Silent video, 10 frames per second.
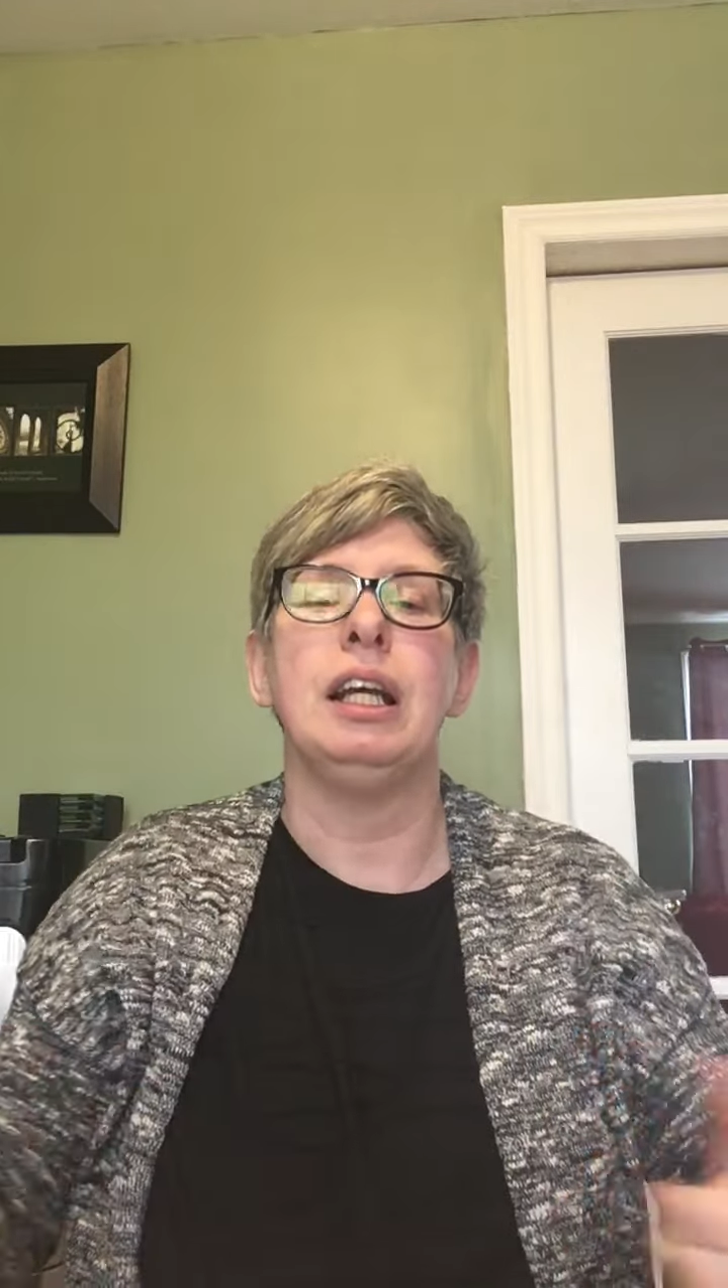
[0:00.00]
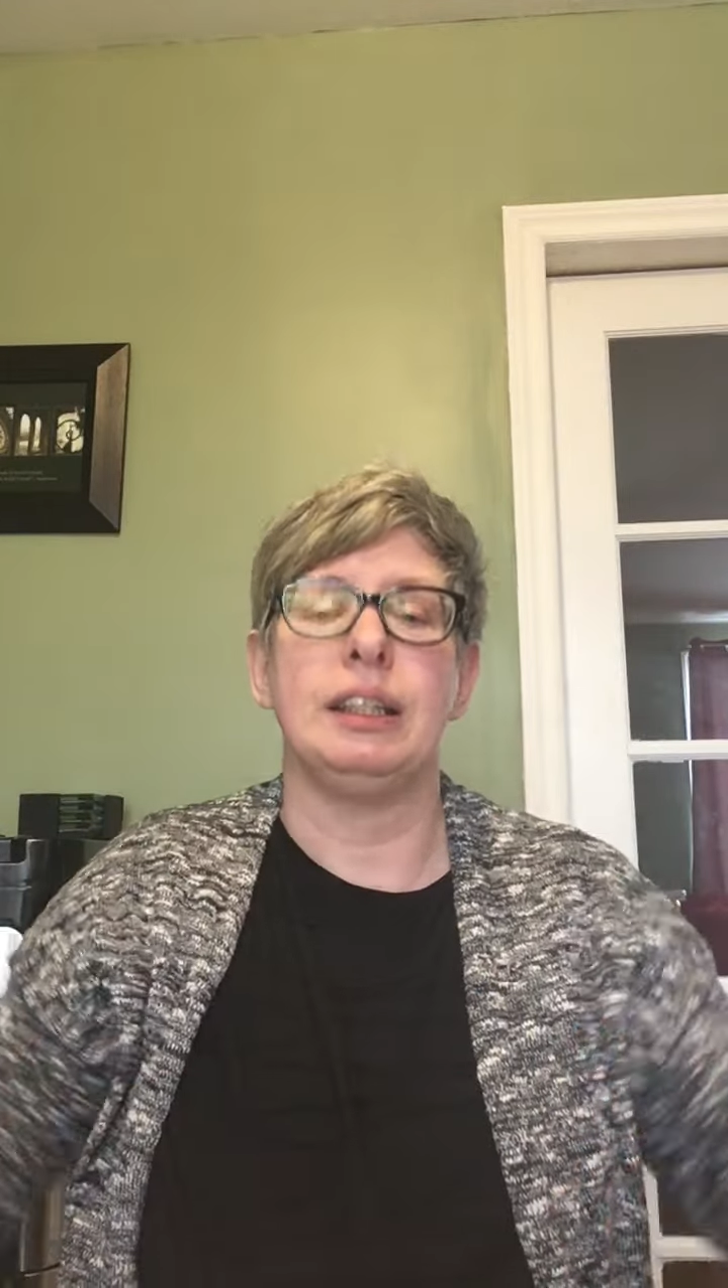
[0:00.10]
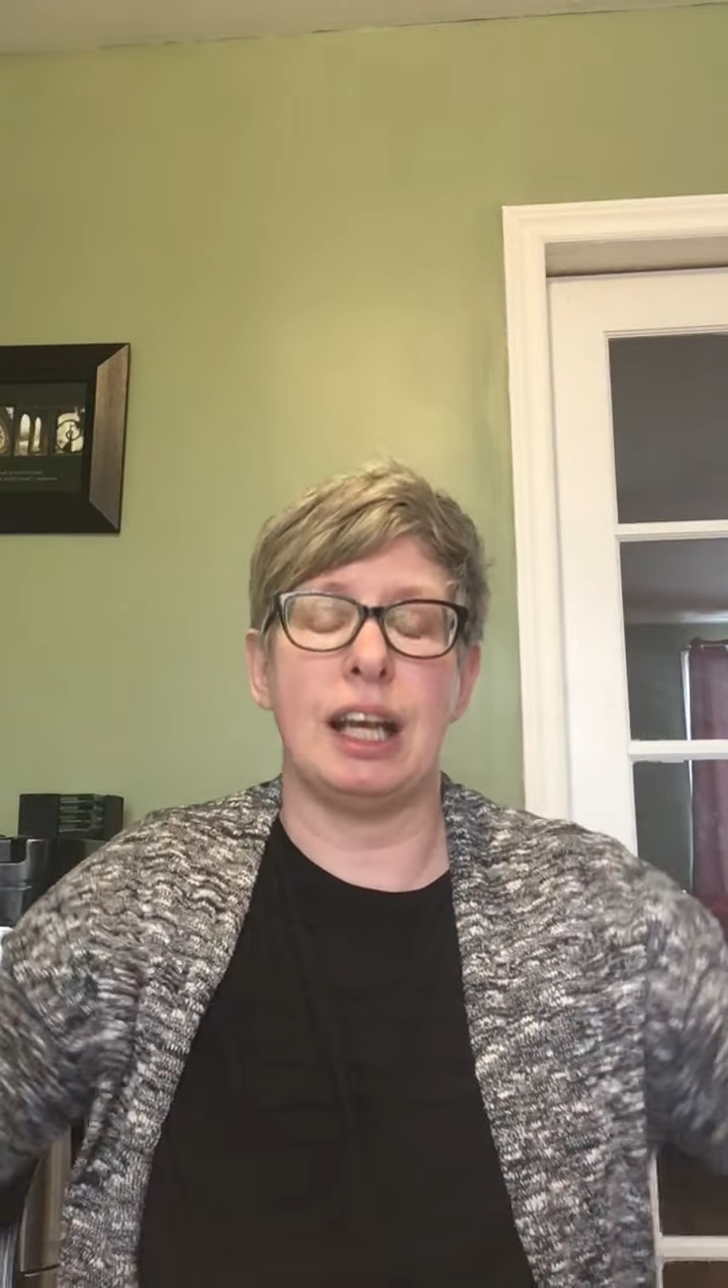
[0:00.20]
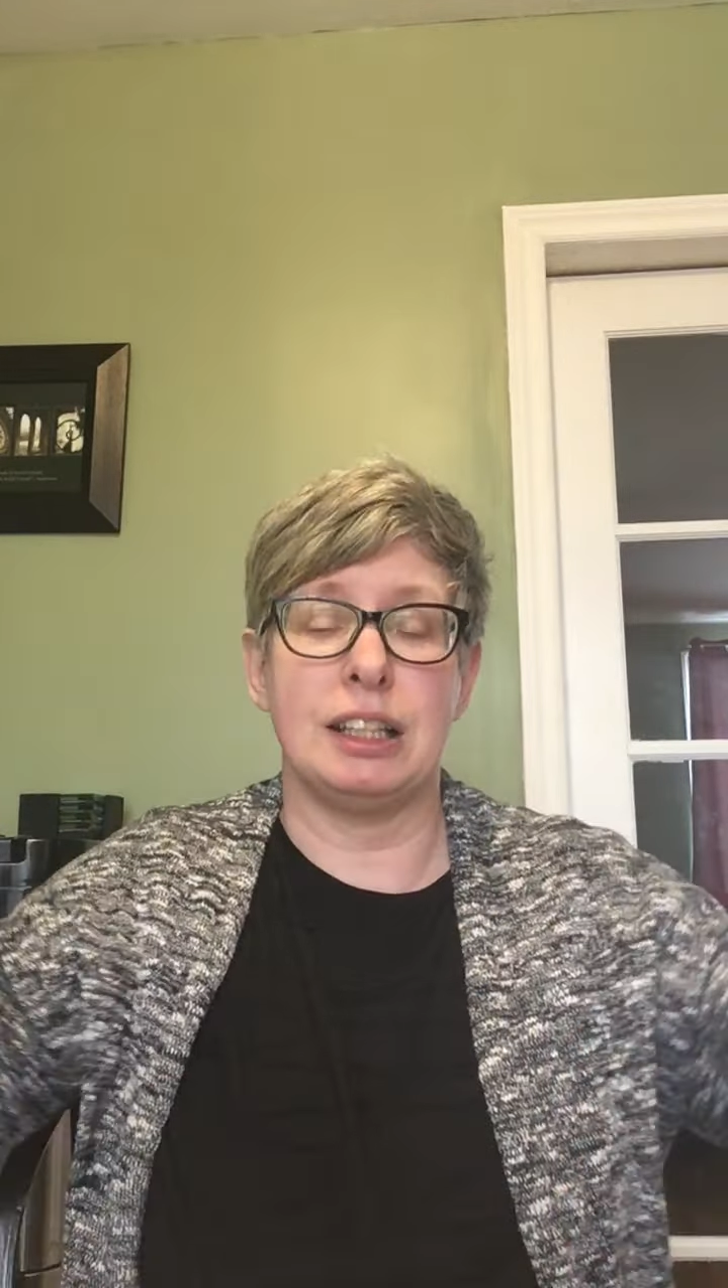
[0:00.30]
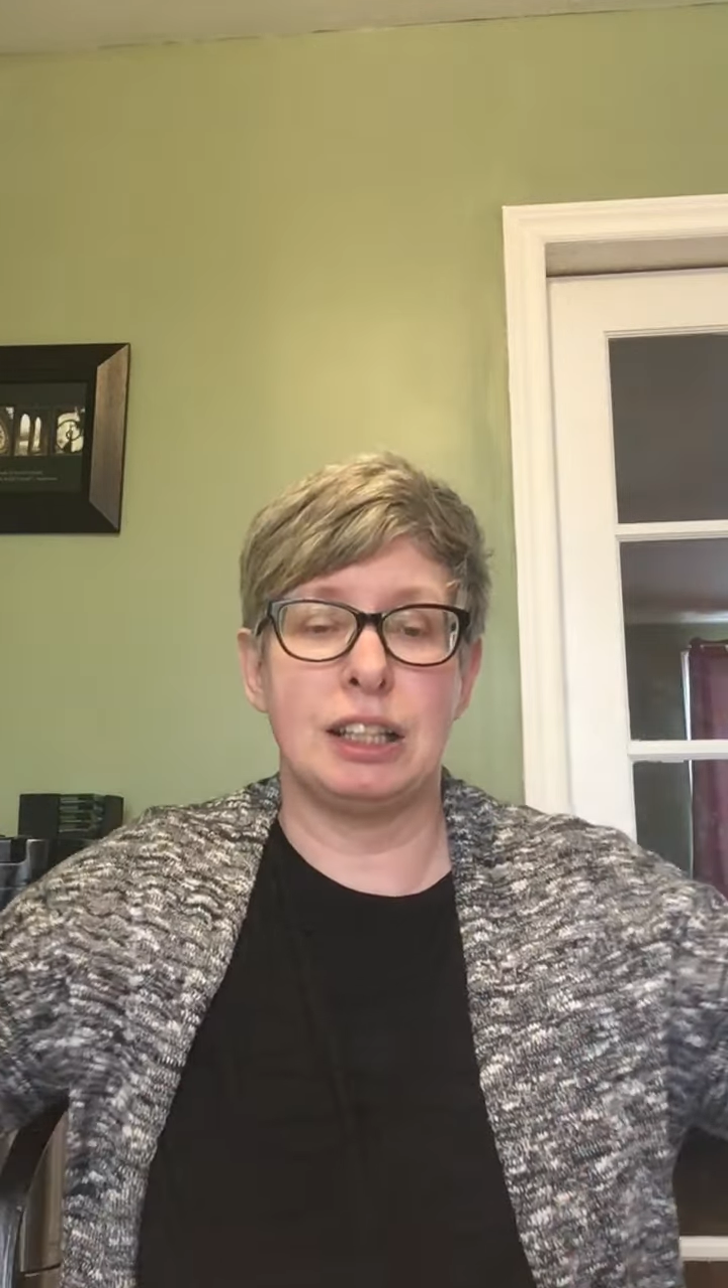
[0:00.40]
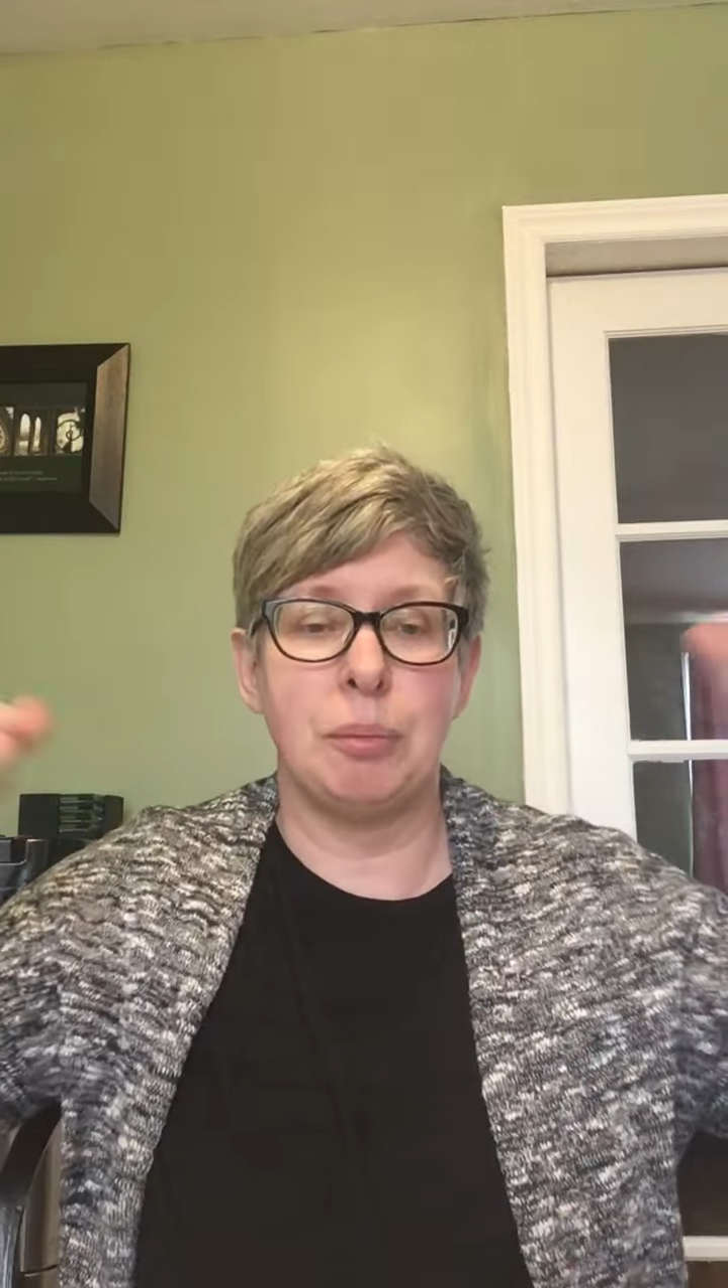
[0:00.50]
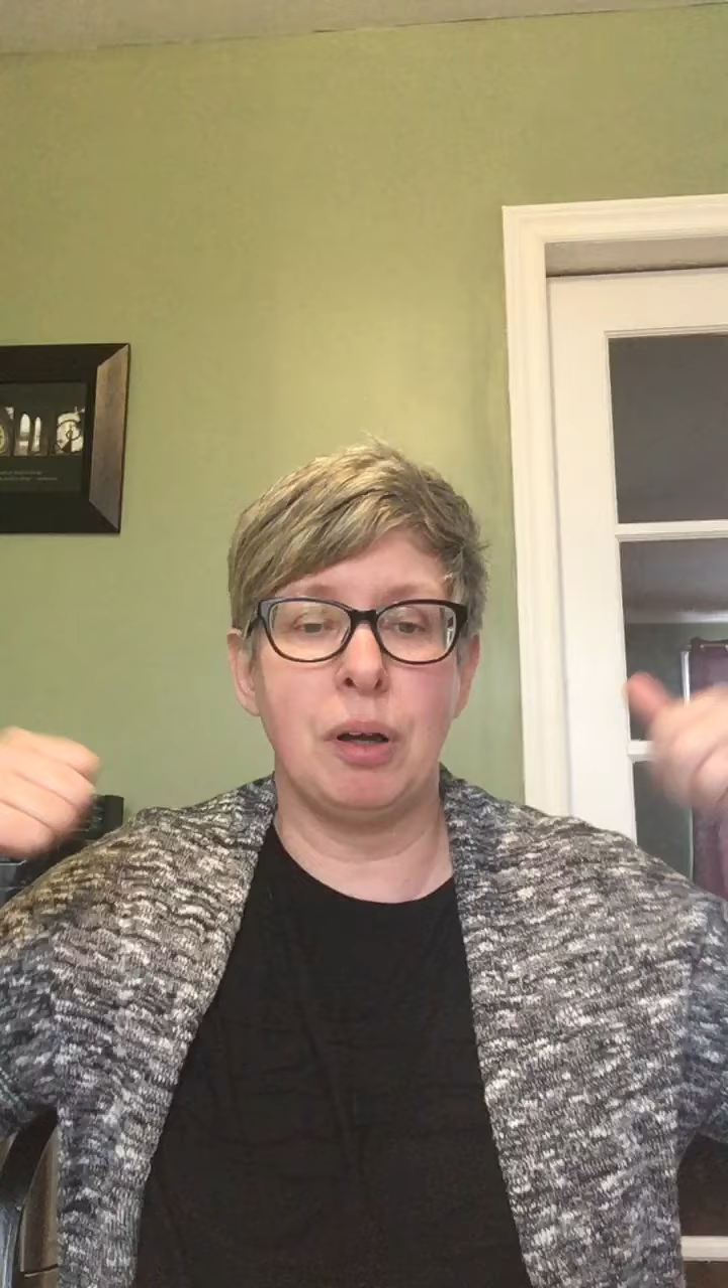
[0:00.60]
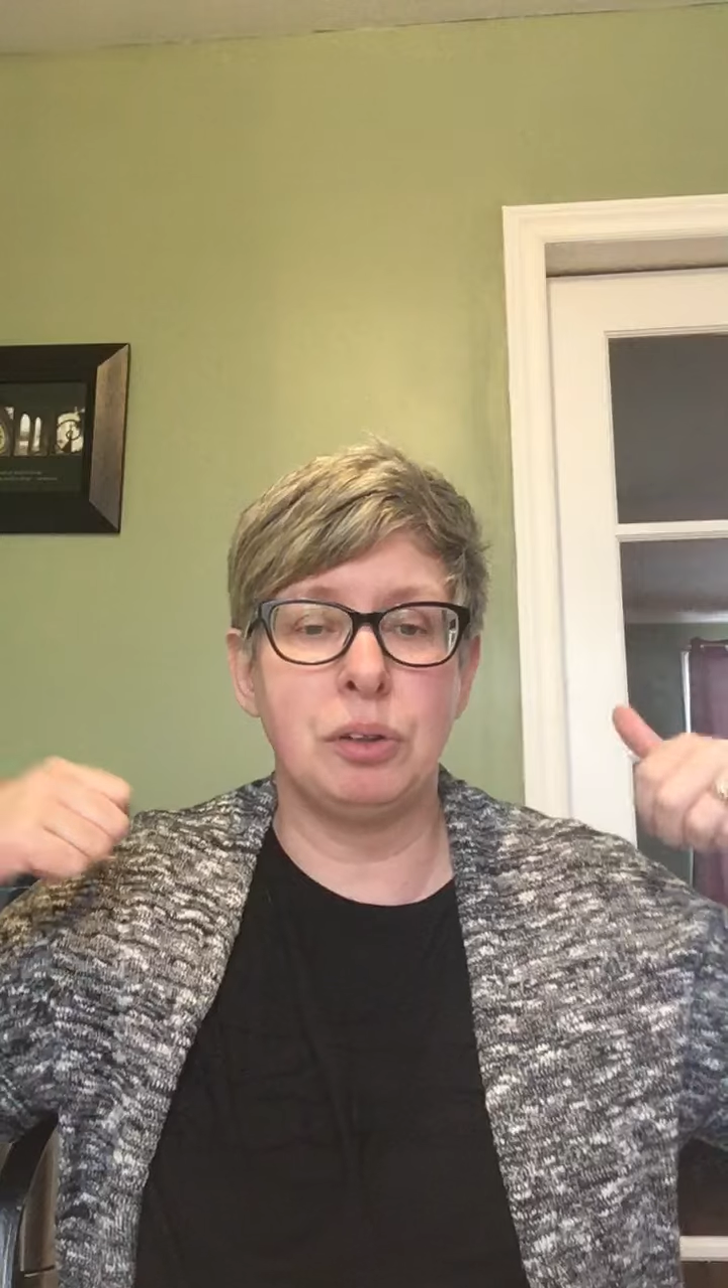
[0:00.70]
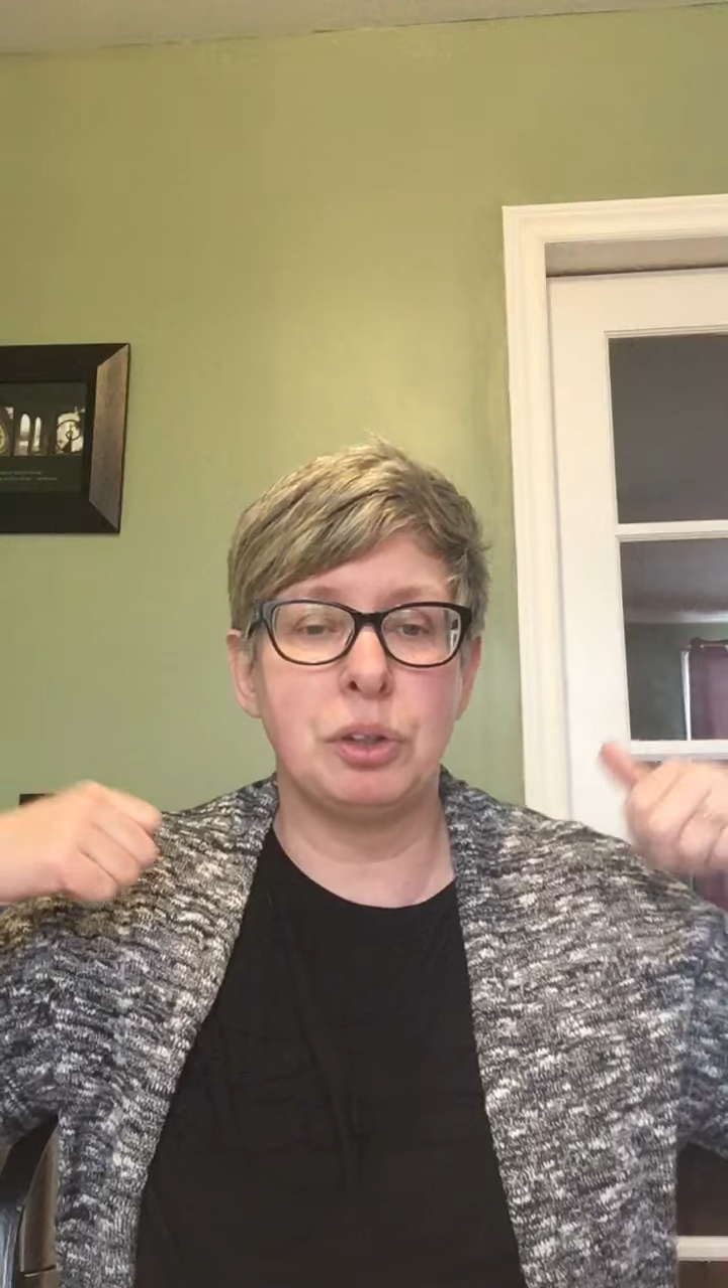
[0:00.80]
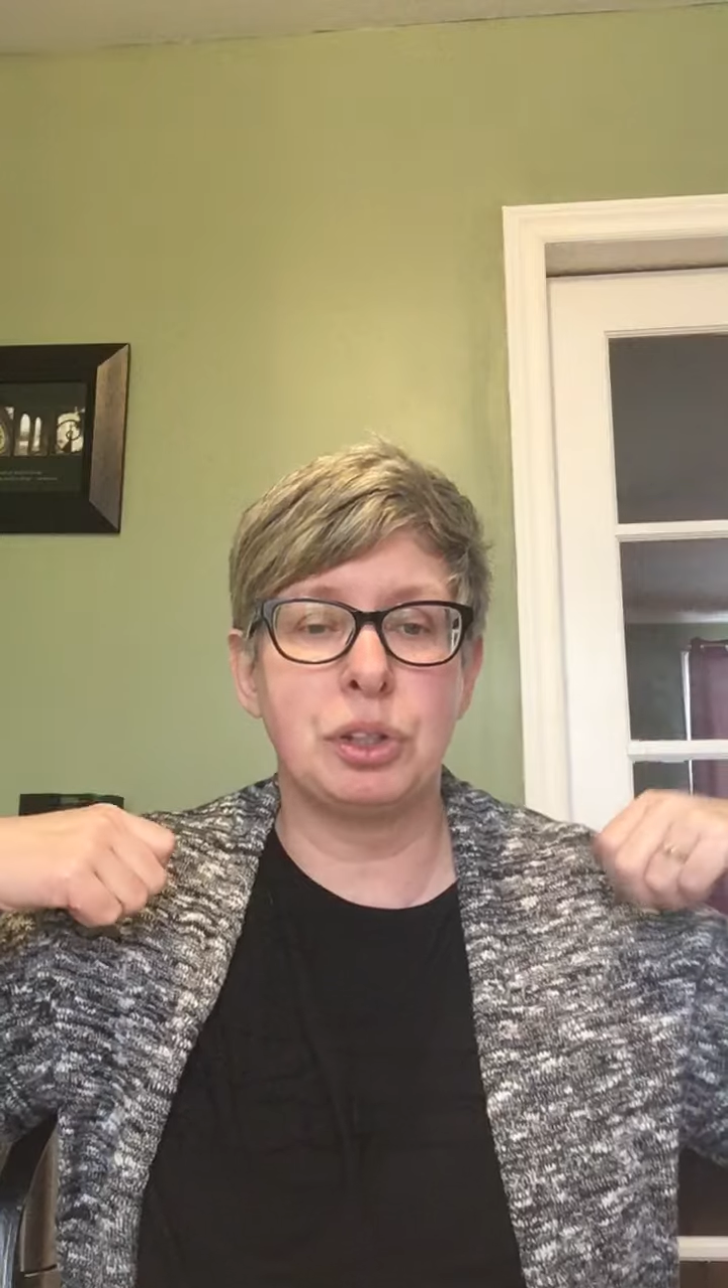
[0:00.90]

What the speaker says: Dance him on your